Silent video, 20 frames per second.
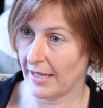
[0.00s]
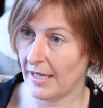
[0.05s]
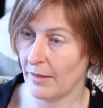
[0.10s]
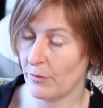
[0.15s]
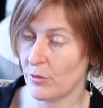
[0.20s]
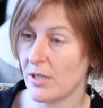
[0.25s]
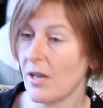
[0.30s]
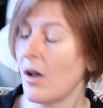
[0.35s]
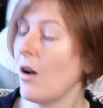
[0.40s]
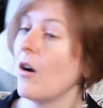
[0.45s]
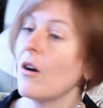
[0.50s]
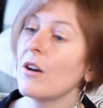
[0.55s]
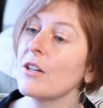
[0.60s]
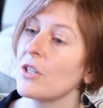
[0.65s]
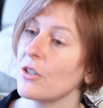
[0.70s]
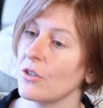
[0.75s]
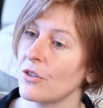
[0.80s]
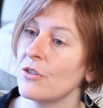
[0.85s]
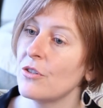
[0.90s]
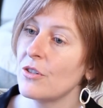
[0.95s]
It was hard
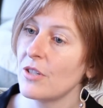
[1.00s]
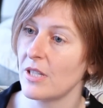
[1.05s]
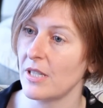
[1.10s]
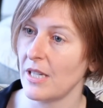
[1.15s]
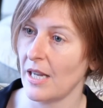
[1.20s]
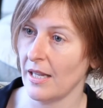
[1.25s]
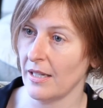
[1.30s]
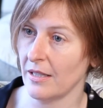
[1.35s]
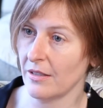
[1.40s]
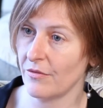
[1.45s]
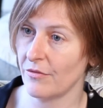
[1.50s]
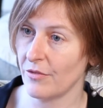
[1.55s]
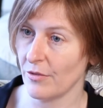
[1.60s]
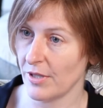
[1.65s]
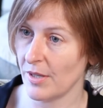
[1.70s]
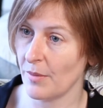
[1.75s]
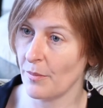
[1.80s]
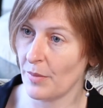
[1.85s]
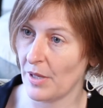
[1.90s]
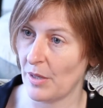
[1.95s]
to understand for
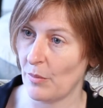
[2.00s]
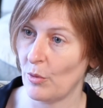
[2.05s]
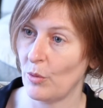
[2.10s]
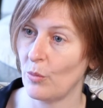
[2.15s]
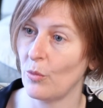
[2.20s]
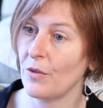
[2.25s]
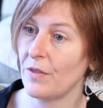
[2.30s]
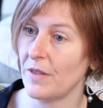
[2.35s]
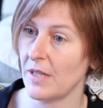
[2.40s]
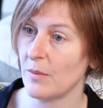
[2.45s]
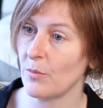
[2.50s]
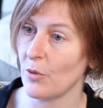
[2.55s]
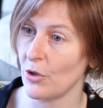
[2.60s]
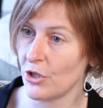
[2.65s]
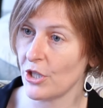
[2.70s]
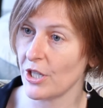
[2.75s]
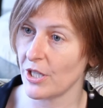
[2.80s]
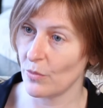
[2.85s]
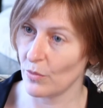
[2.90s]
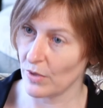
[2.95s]
some people what this
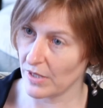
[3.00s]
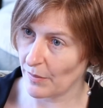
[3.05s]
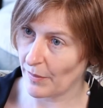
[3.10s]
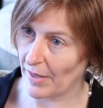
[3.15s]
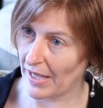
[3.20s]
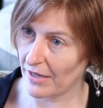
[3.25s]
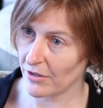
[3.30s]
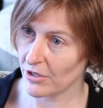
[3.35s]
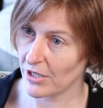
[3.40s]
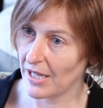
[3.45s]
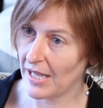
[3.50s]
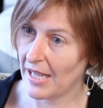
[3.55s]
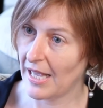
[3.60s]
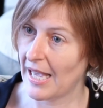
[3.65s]
project was about.